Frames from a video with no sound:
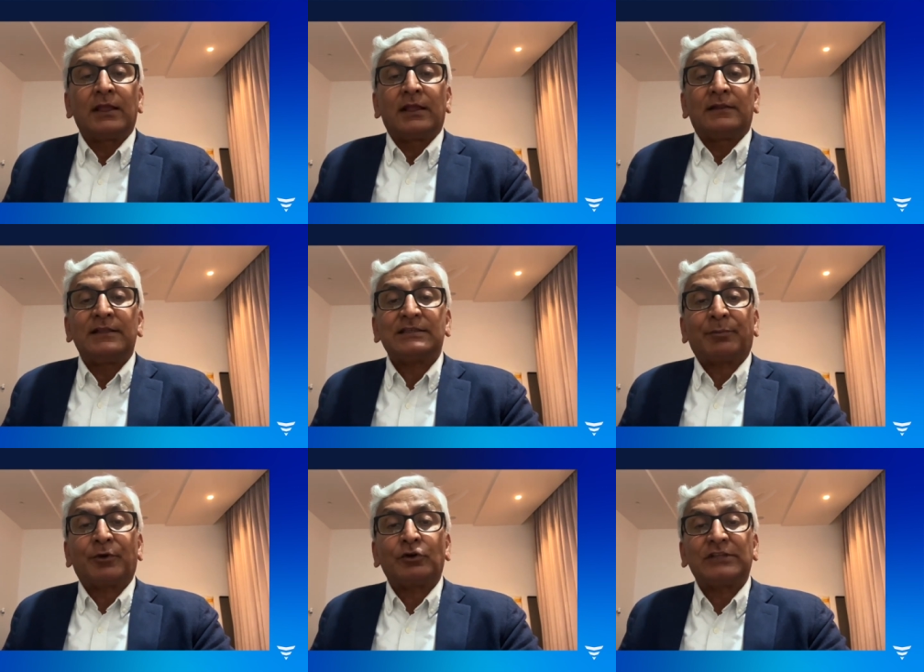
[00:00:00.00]
This
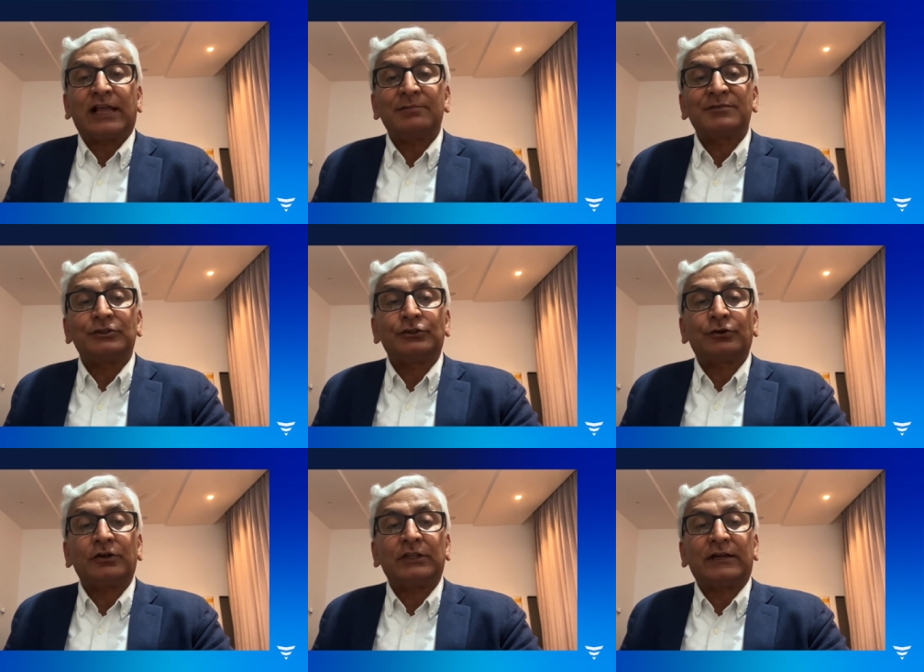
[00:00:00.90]
approach helps
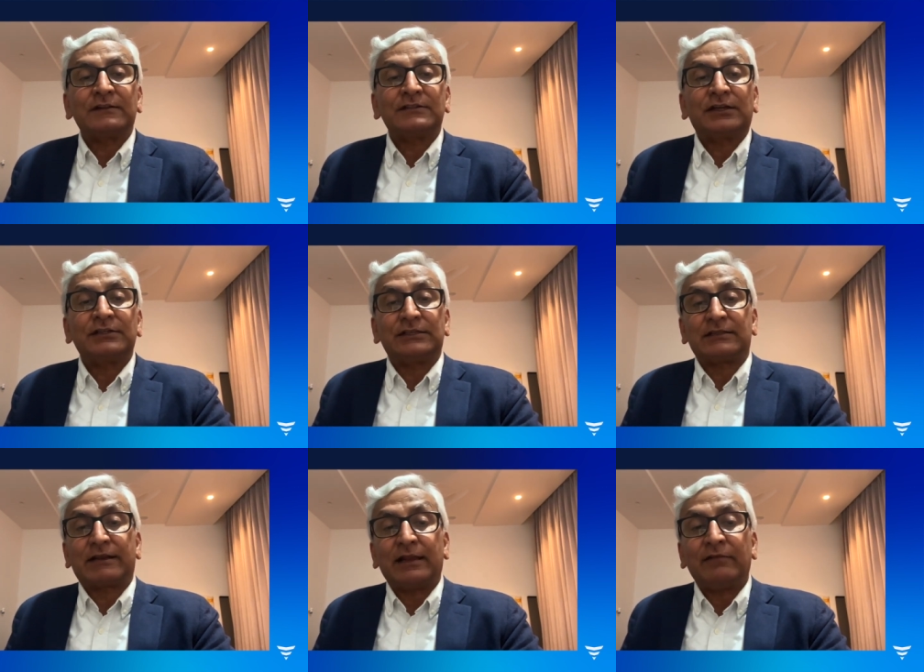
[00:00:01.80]
ensure that research
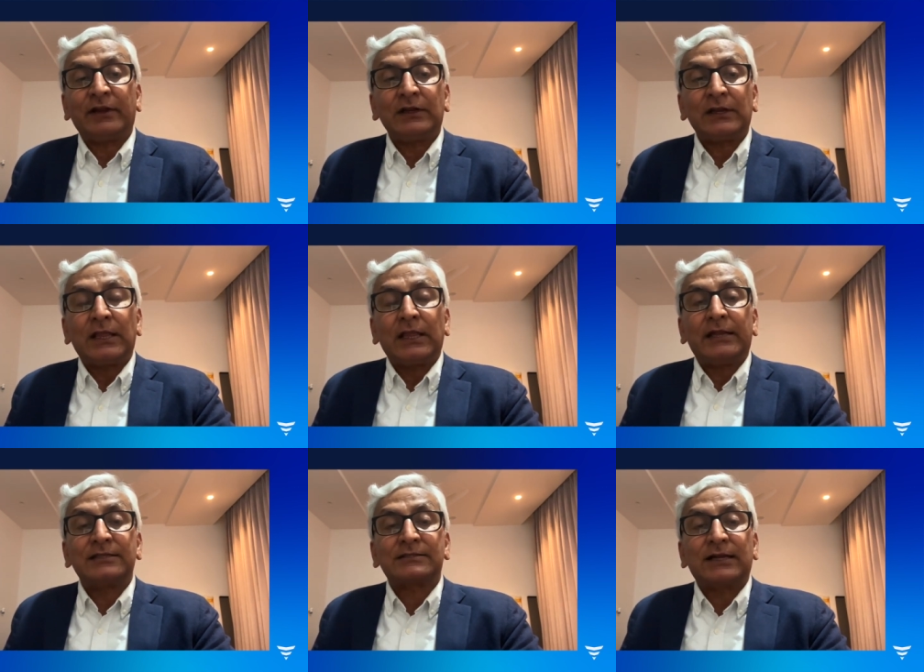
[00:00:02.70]
is relevant,
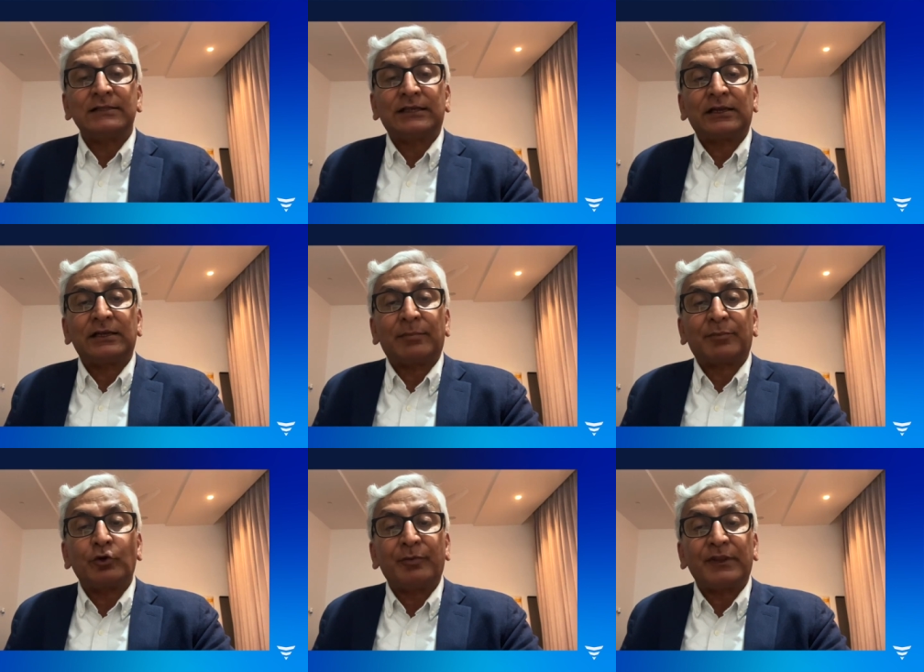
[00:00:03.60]
it is culturally
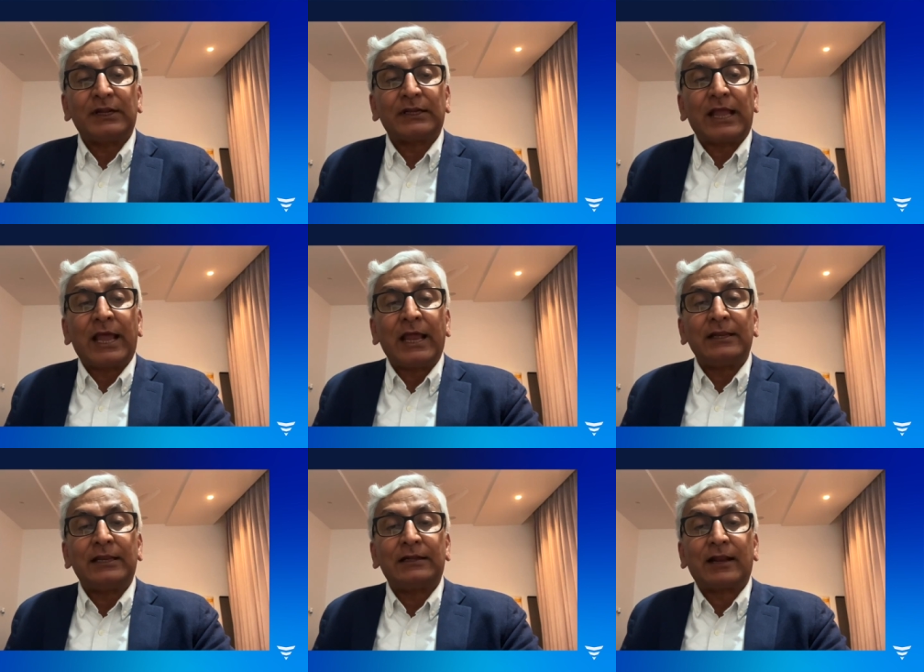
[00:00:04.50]
appropriate,
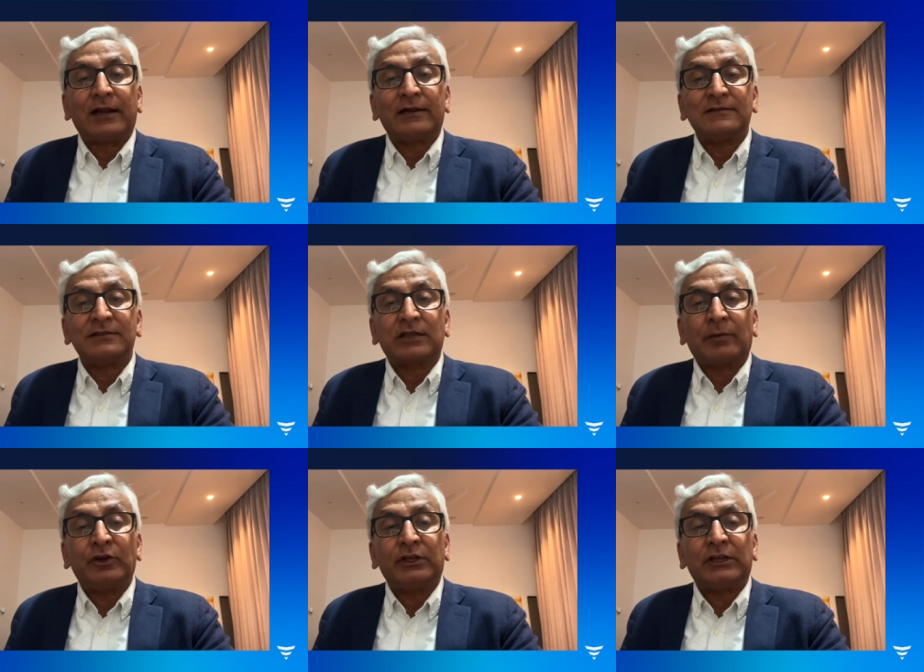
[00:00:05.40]
and it addresses
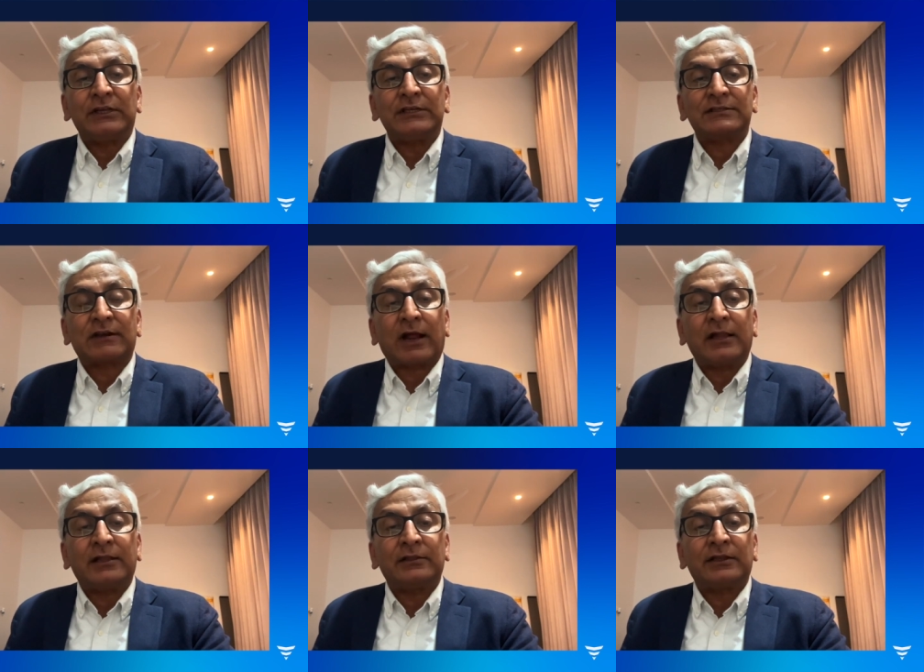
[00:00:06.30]
community needs
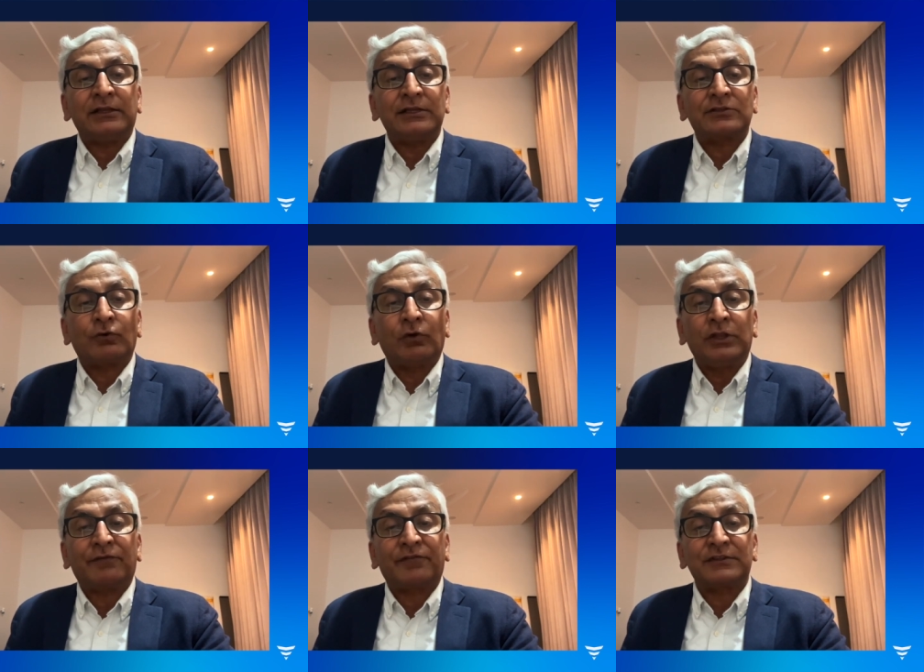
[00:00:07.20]
rather than the needs
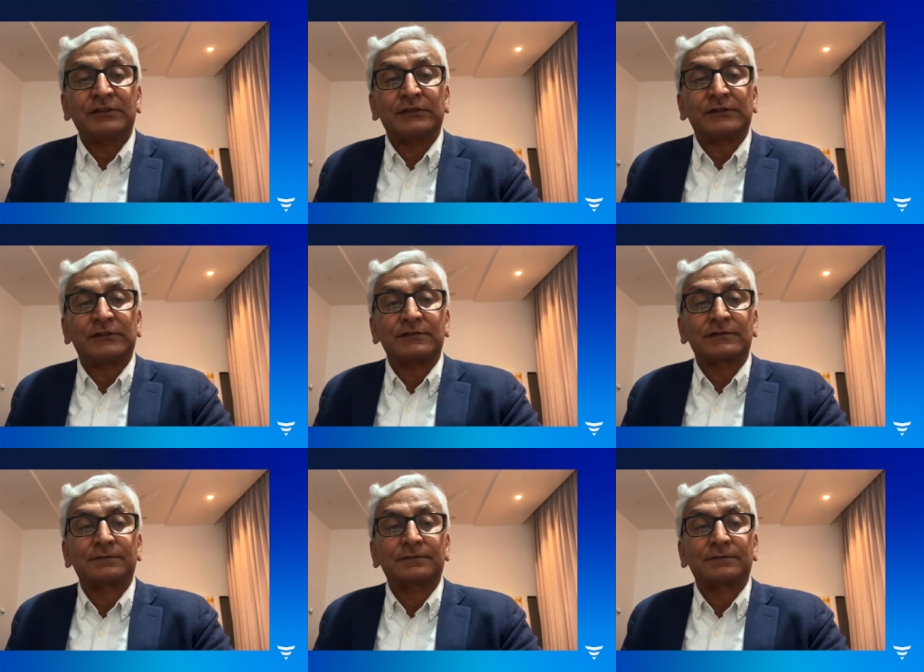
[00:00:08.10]
only of researchers.